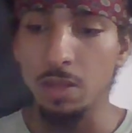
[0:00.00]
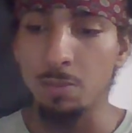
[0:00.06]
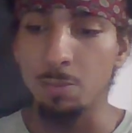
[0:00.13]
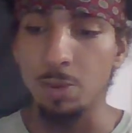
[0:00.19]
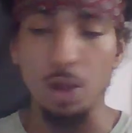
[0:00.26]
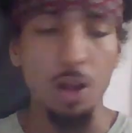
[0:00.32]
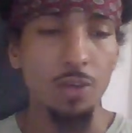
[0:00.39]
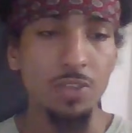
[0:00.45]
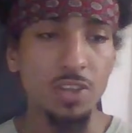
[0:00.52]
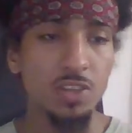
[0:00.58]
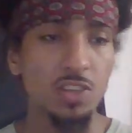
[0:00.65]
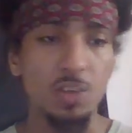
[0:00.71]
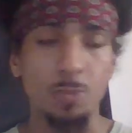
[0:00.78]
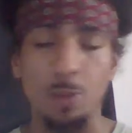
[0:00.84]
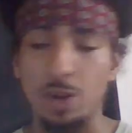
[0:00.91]
but all
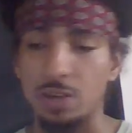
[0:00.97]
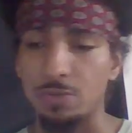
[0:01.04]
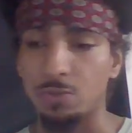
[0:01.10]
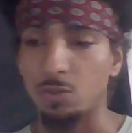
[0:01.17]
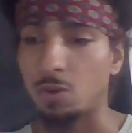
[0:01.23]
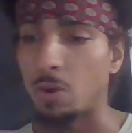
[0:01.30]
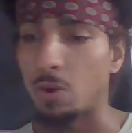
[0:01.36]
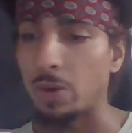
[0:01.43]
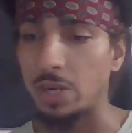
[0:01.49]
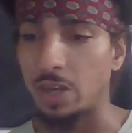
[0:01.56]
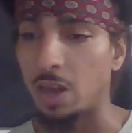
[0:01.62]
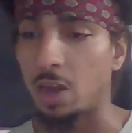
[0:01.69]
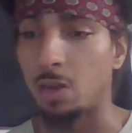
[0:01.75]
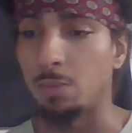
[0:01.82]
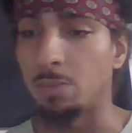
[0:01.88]
this is a part of growing
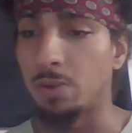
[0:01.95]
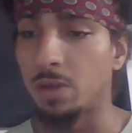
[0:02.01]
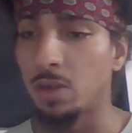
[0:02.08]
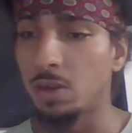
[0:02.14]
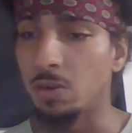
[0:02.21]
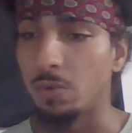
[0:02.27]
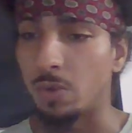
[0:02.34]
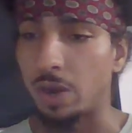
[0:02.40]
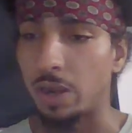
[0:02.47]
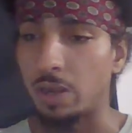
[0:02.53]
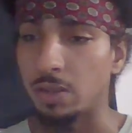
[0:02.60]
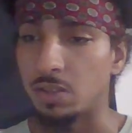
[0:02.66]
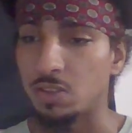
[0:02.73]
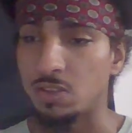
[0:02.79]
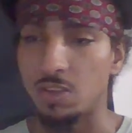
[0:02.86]
up,
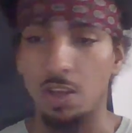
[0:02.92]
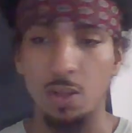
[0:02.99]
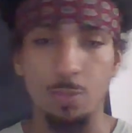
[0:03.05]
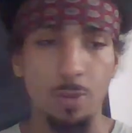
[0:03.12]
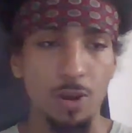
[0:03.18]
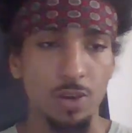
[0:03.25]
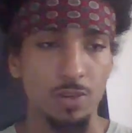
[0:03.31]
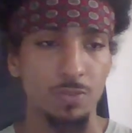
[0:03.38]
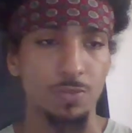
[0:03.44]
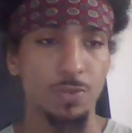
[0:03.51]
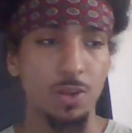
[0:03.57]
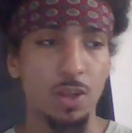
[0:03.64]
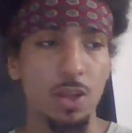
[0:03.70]
right? This is all a part of